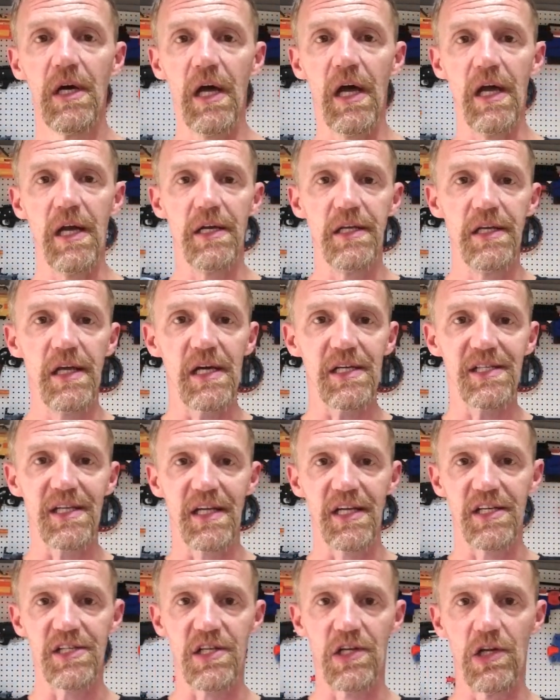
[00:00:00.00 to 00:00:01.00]
And yes,
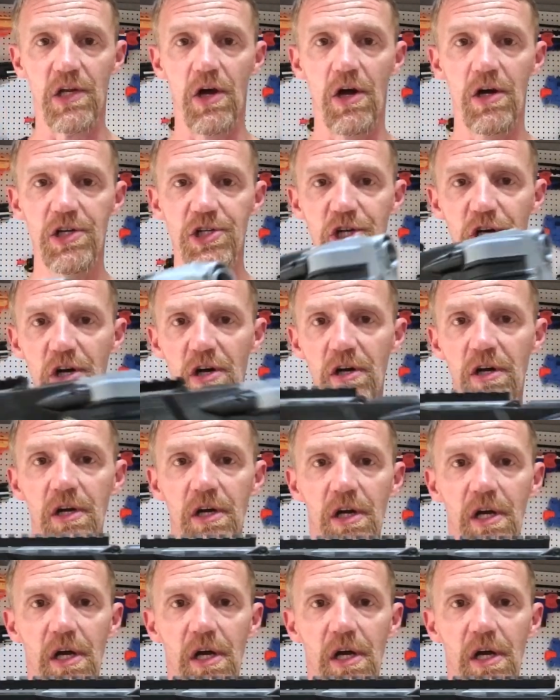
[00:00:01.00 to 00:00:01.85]
it is larger,